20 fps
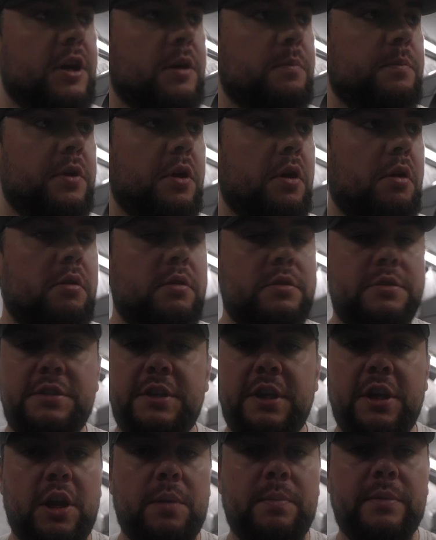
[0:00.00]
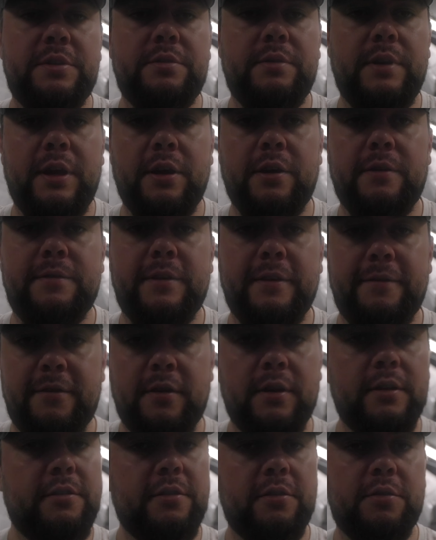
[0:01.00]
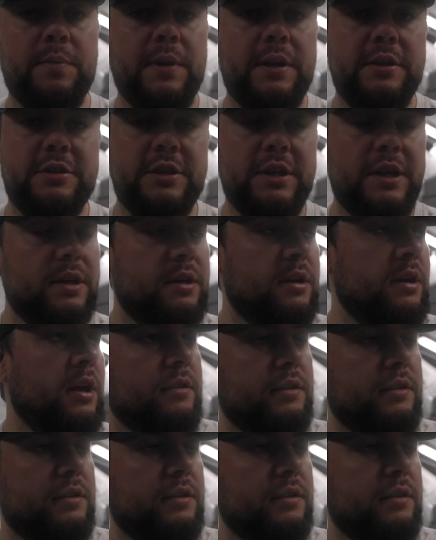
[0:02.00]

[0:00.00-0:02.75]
up your geometry of the front suspension